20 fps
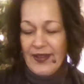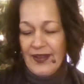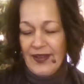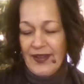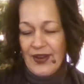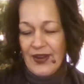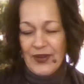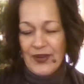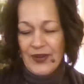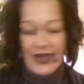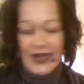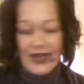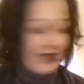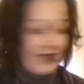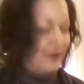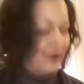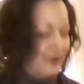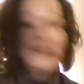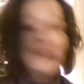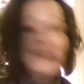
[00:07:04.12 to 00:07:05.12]
All right.
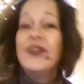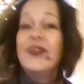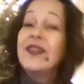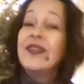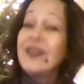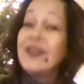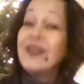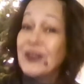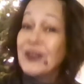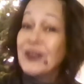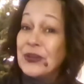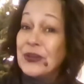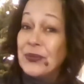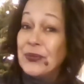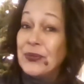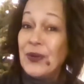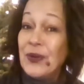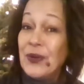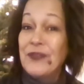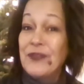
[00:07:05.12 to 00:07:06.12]
This is a
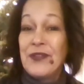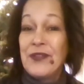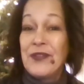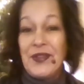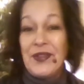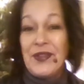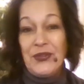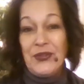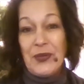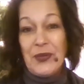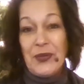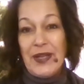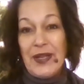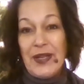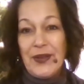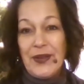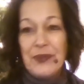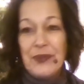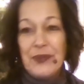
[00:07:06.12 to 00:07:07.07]
good one for this week.